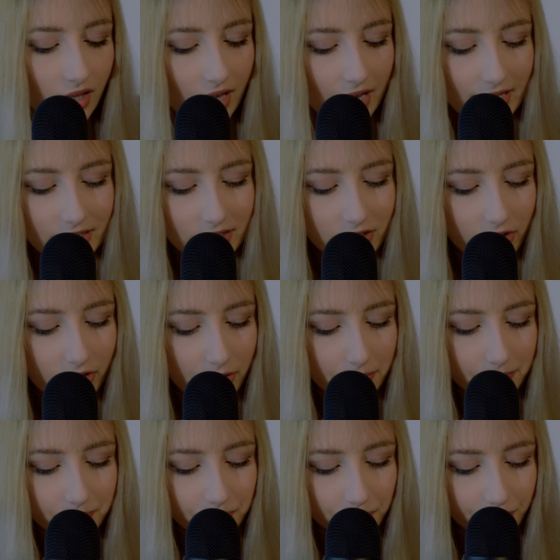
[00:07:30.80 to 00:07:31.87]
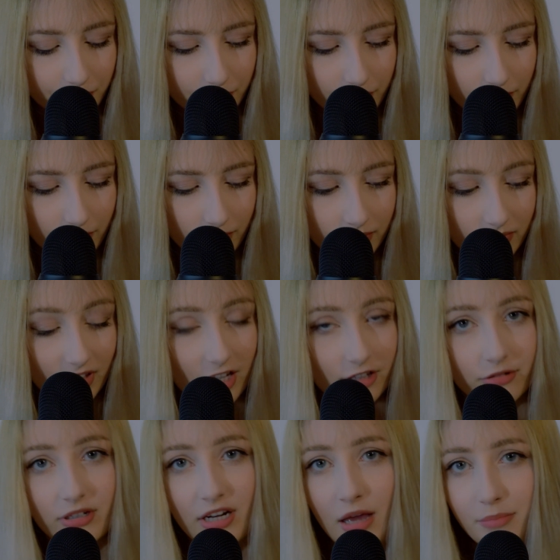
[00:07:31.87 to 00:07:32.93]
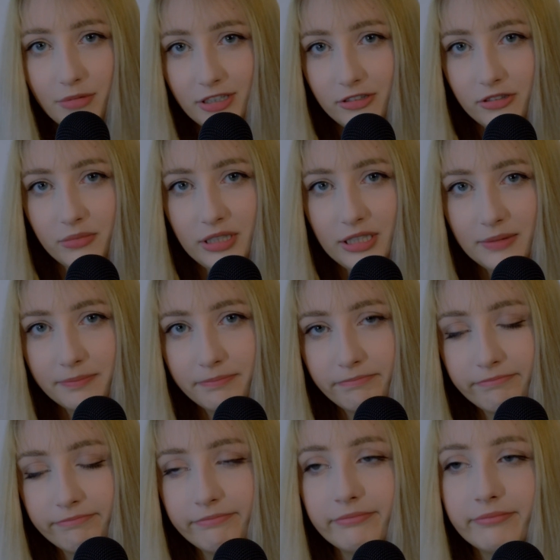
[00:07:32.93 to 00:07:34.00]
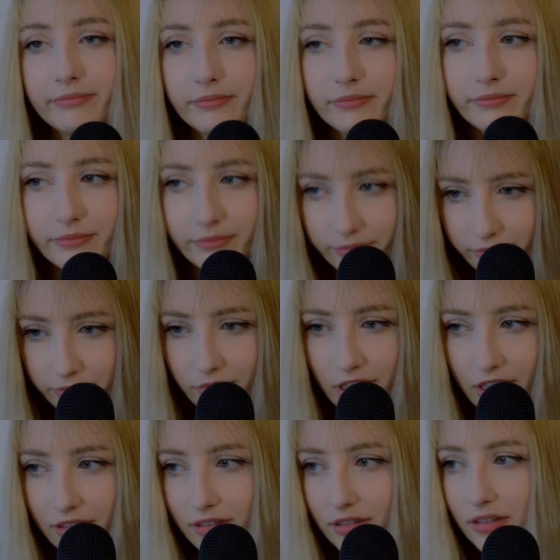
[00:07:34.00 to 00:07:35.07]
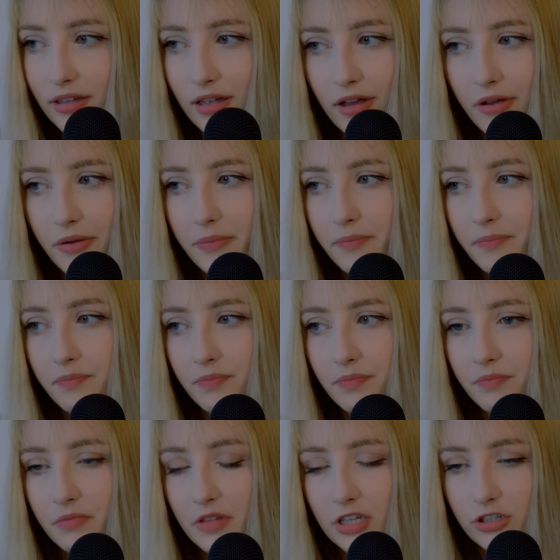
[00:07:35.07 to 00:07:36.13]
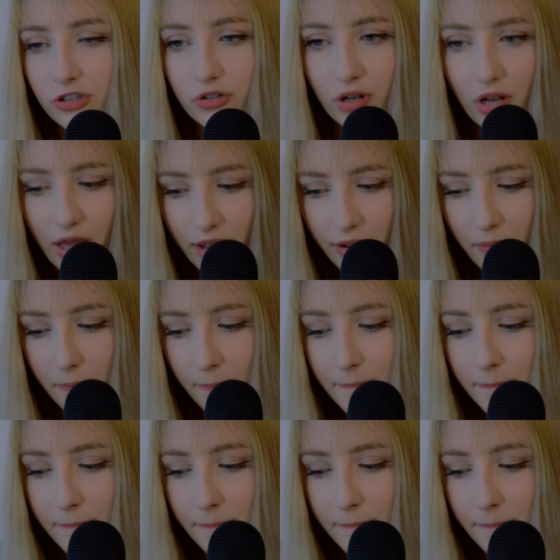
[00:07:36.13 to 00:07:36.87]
And that's what happened to me this July.